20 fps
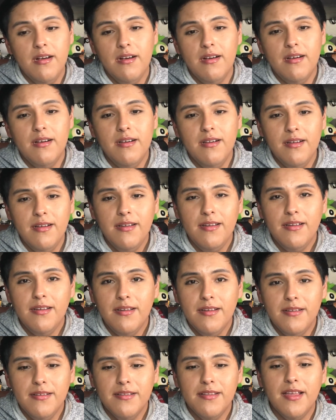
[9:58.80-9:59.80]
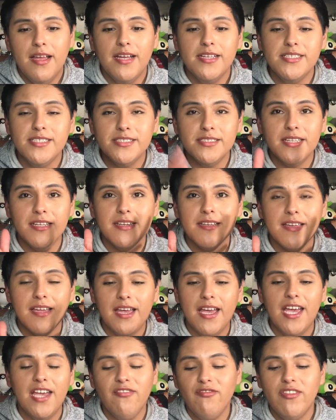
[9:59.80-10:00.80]
I just like,
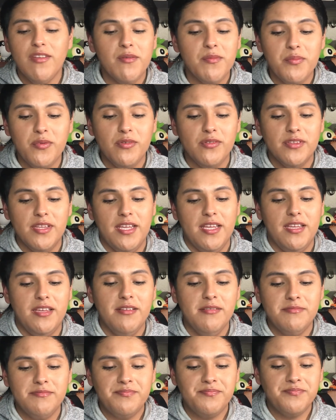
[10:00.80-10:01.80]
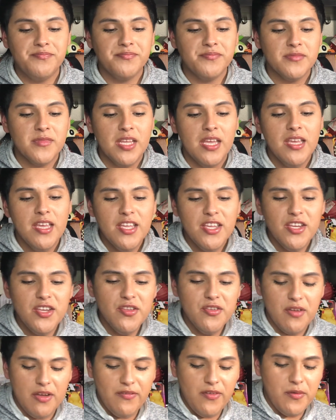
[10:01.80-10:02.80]
I've never pulled a, You
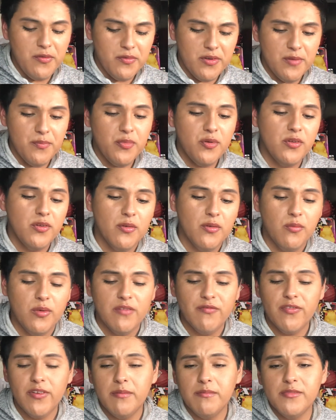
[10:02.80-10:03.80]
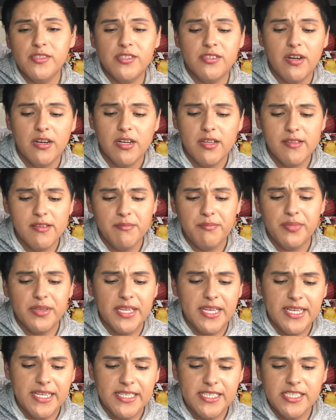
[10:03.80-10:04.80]
know, I've always wanted to one from Darkness
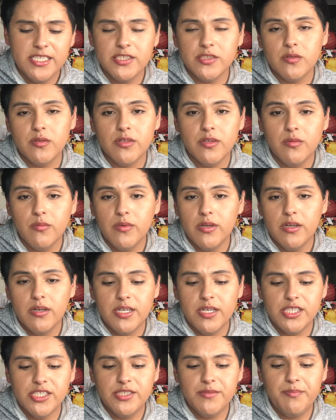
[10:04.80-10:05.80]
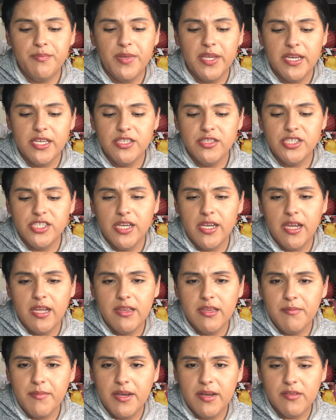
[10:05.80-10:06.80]
Ablaze or the one or Pikachu
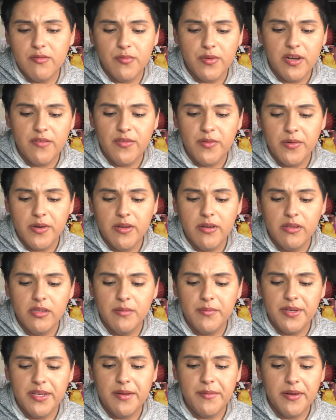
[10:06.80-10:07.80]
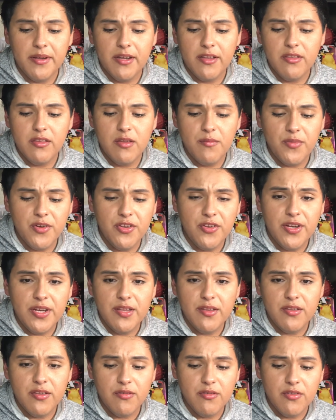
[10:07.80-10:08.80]
Gigantamax, whatever you want to call it, but never got the opportunity
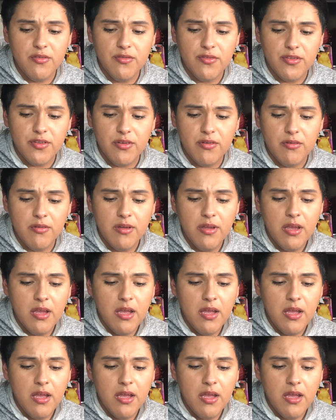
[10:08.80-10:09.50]
to do so.